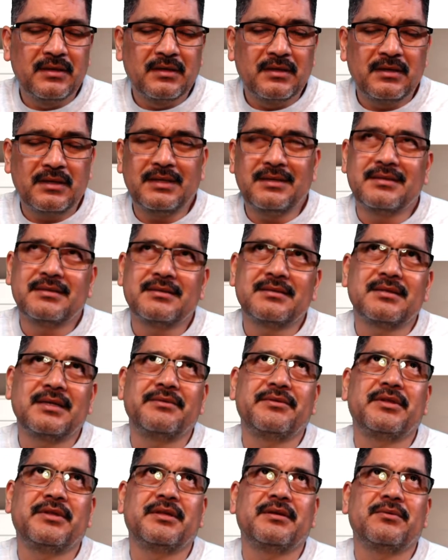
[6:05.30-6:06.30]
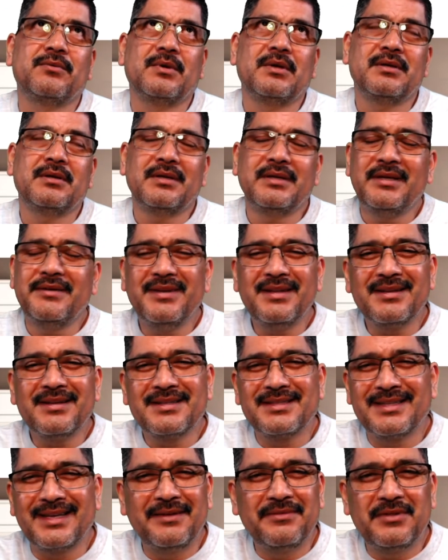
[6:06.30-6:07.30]
not the safety. Well, even the
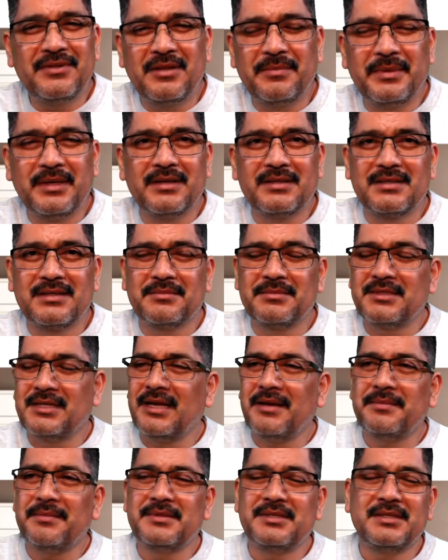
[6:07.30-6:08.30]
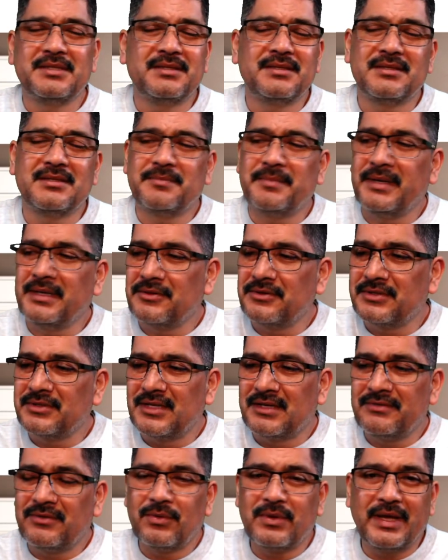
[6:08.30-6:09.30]
safety, because sometimes these inspectors
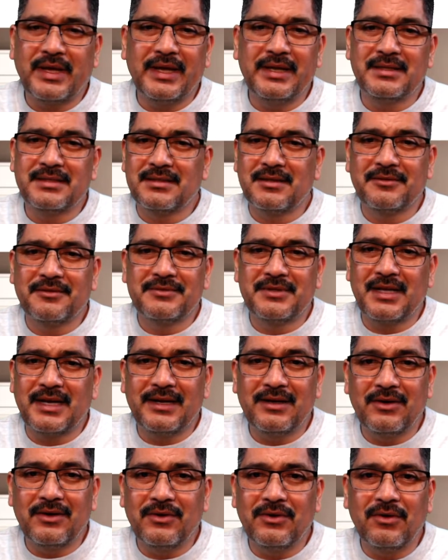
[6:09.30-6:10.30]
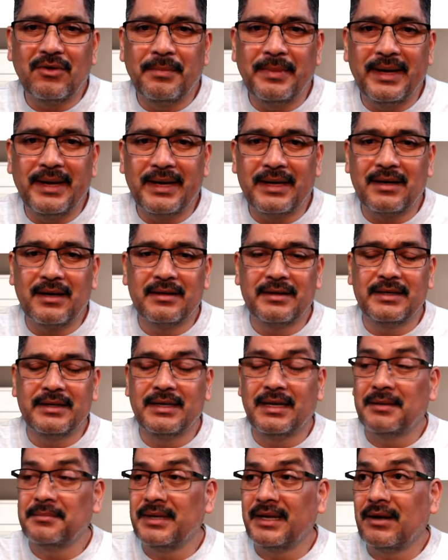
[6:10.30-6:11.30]
have okayed stuff that go back on, and
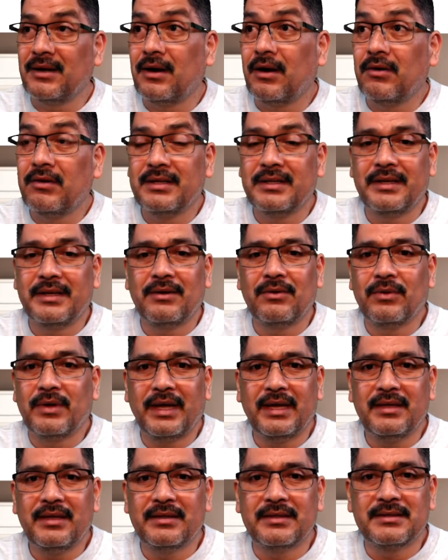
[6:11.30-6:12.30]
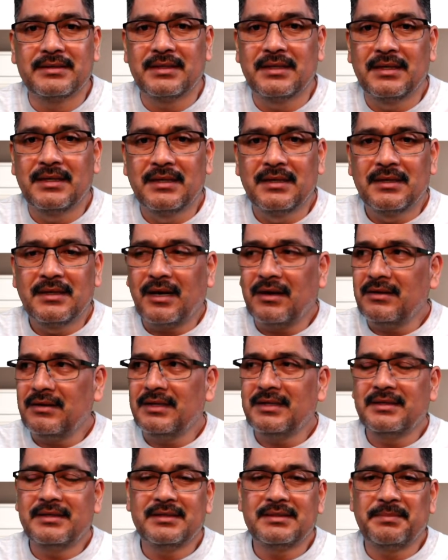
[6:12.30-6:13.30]
I'm like, how can they okay this? How
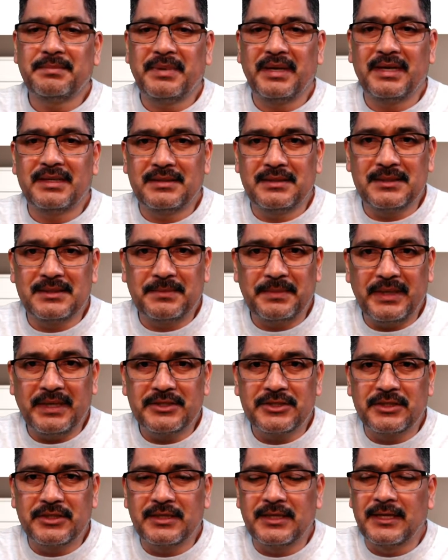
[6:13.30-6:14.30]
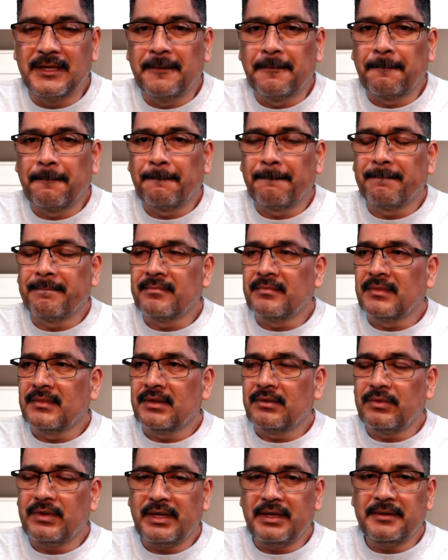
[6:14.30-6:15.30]
did this pass inspection?
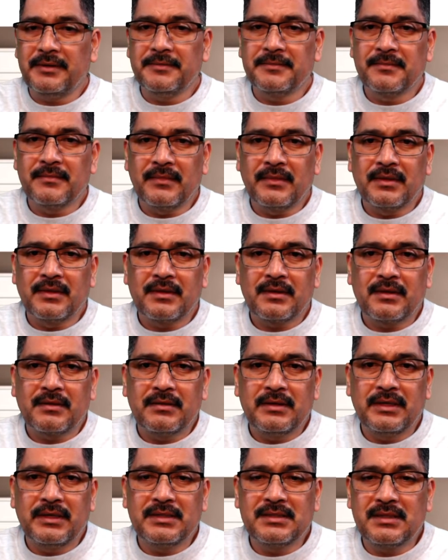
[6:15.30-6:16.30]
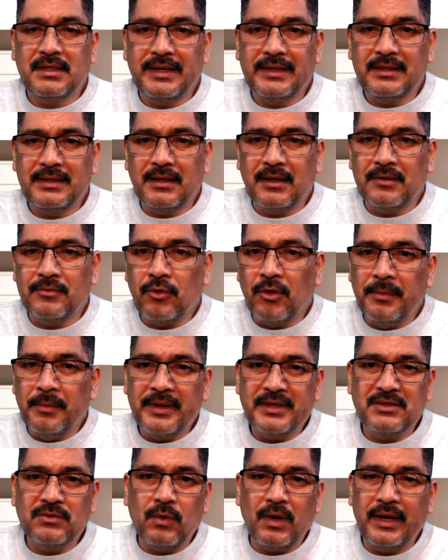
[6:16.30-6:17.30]
Okay, it's like Romex
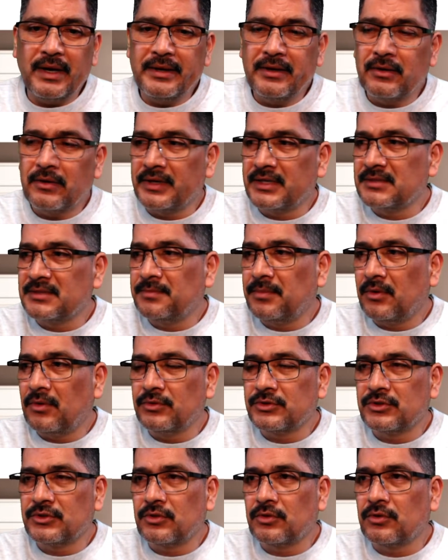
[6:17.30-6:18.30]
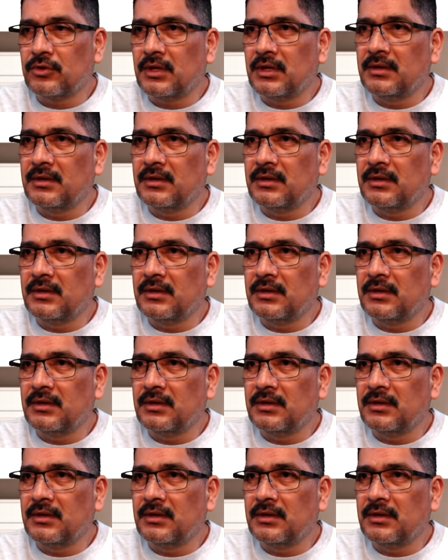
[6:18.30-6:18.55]
wire exposed or